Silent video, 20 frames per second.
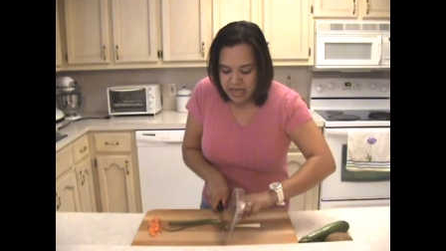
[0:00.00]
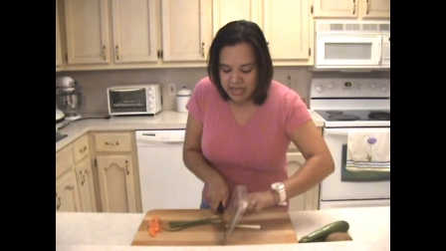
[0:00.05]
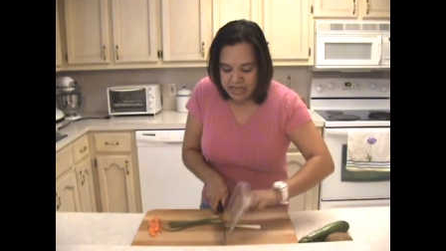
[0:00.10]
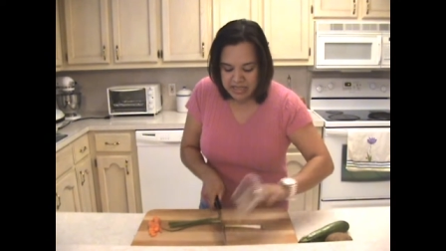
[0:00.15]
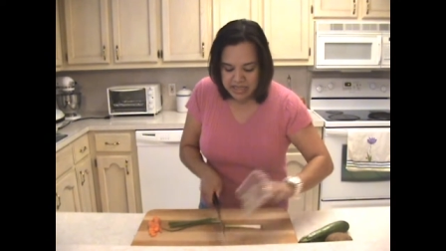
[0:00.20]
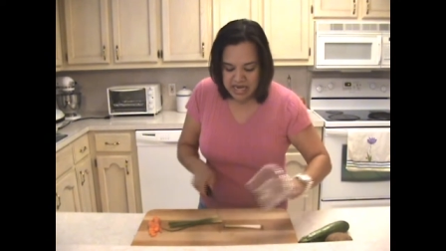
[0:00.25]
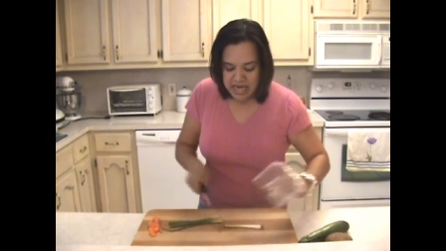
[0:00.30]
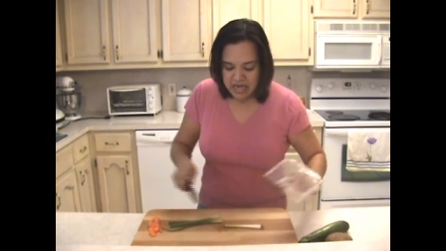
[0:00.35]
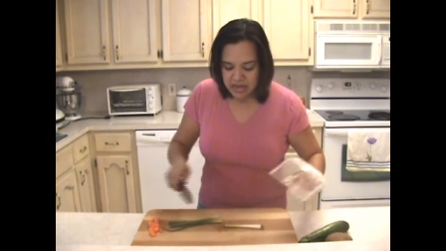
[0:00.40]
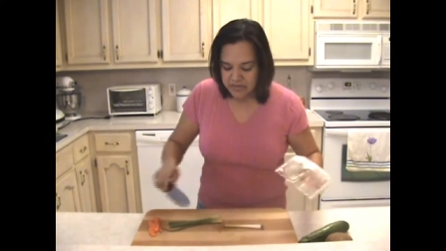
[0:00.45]

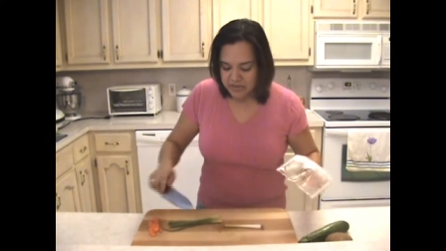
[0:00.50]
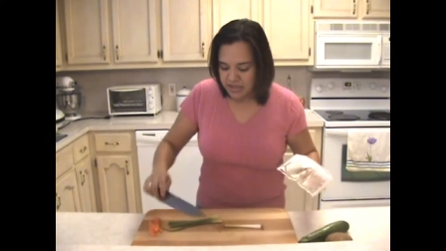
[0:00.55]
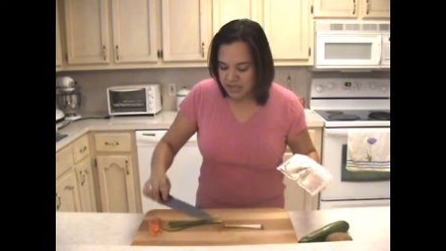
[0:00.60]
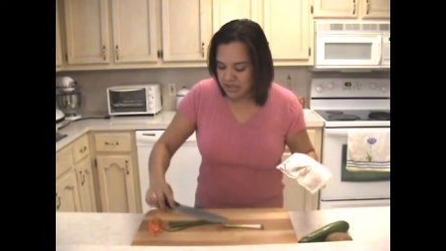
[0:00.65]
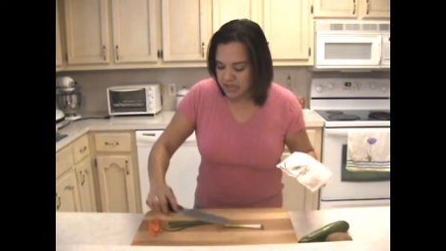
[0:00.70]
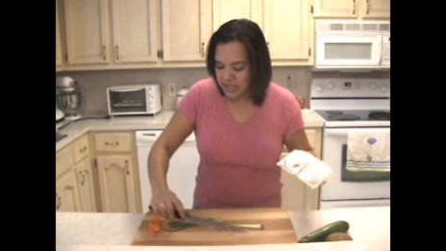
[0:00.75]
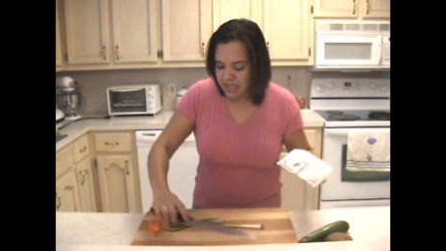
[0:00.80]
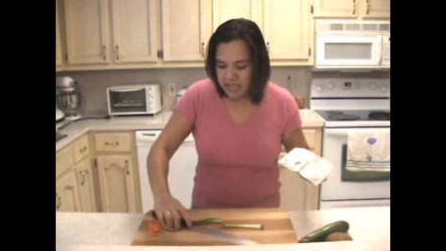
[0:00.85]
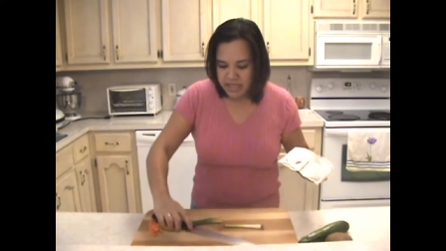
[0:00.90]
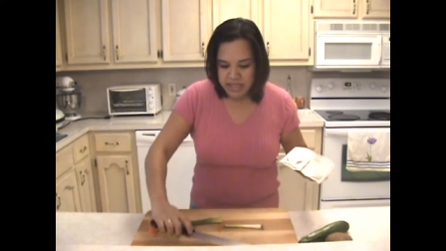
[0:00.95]
is kind of
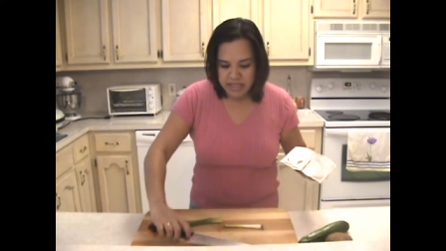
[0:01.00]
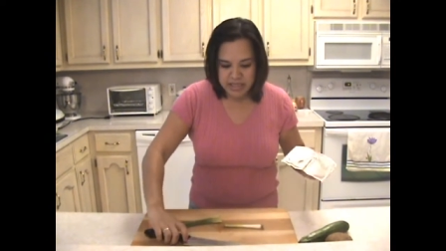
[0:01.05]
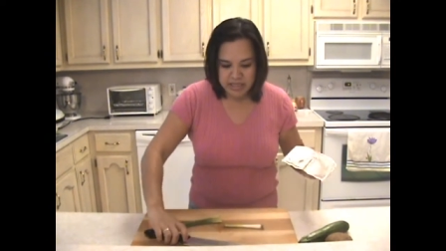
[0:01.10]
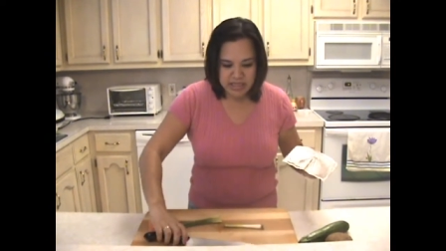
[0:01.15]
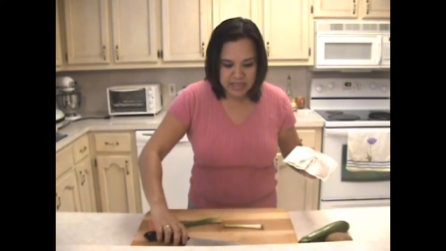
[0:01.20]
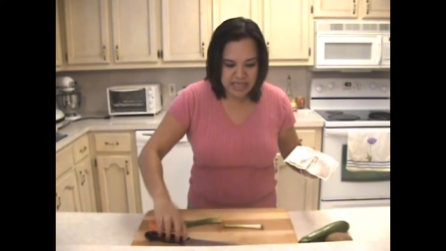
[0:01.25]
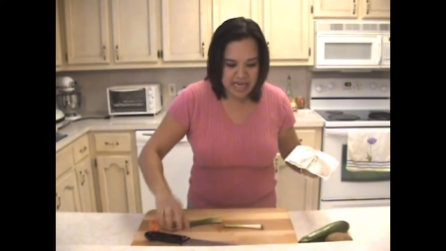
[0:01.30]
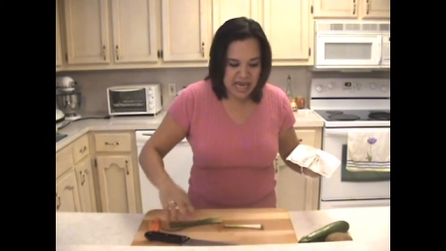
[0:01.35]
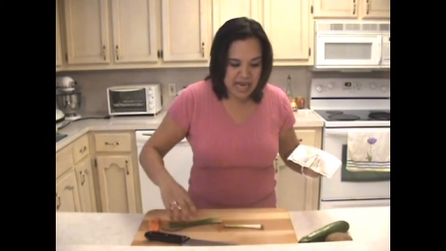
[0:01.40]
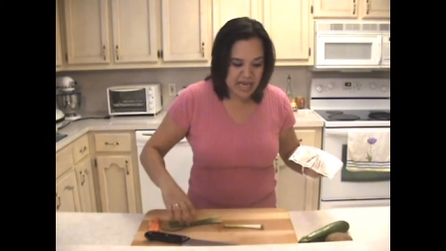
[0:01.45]
a tedious
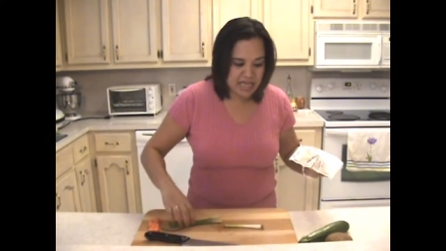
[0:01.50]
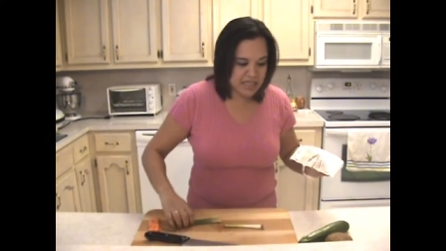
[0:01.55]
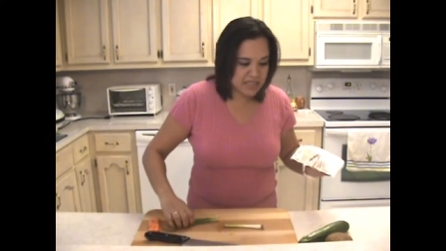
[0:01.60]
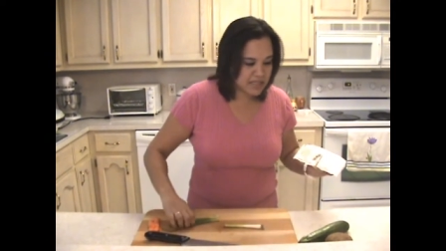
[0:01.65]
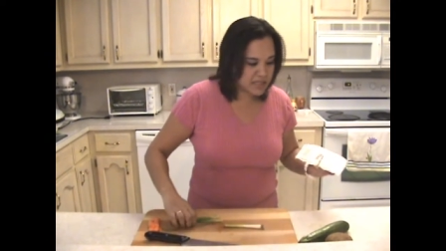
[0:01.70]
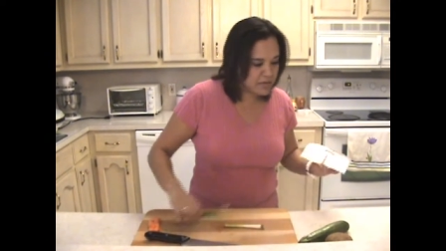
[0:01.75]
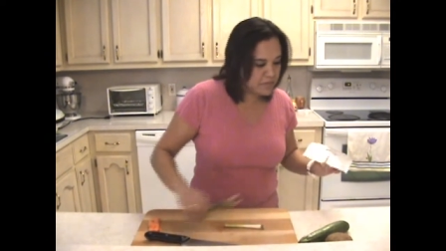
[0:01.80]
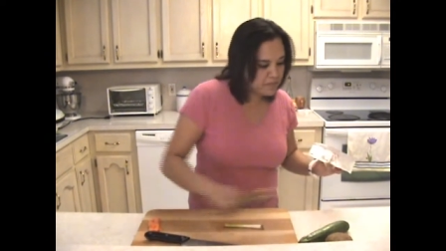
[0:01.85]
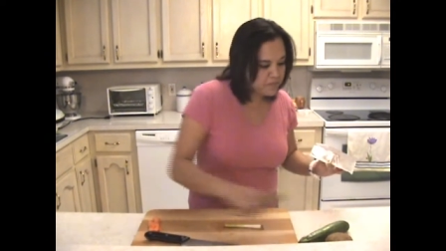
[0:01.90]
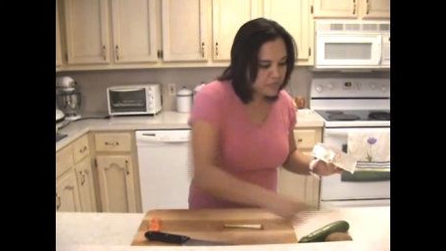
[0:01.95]

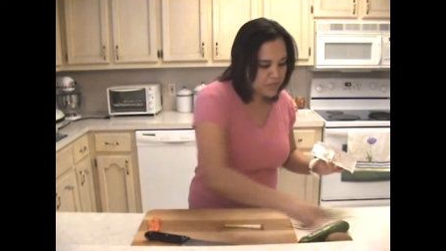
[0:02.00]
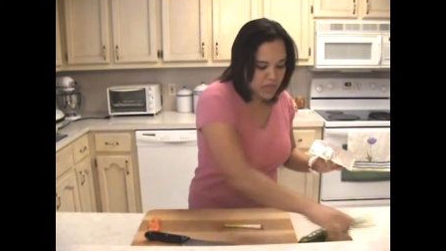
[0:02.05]
task.